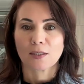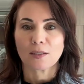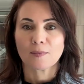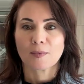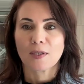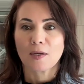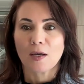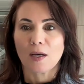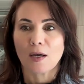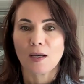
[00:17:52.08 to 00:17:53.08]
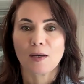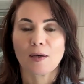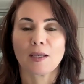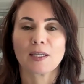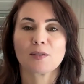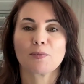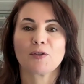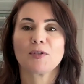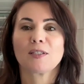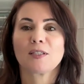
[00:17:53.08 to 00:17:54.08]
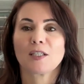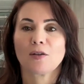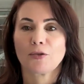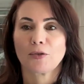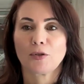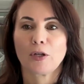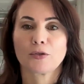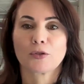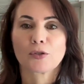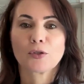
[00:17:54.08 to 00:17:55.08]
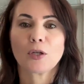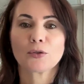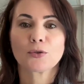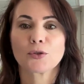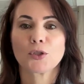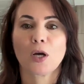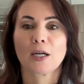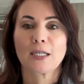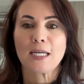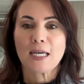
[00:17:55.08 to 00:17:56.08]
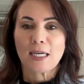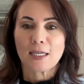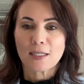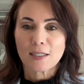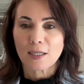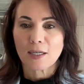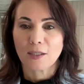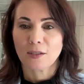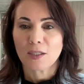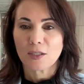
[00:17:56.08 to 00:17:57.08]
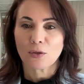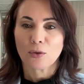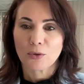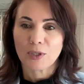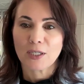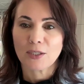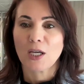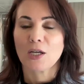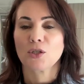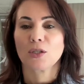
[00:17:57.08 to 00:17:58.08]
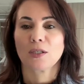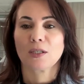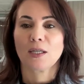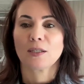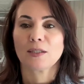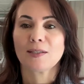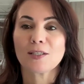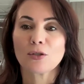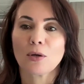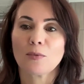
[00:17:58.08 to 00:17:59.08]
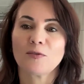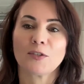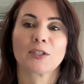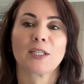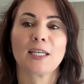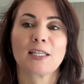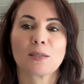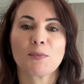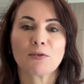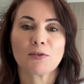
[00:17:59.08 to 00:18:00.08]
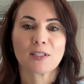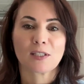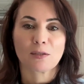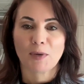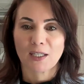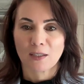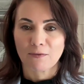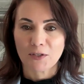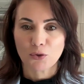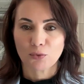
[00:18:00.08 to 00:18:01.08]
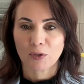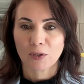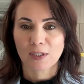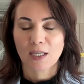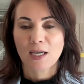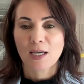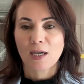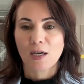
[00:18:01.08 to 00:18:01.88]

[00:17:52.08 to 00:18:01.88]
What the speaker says: I lost it. Experiencing other cultures. Culture shock is a disorientation and discomfort experienced by individuals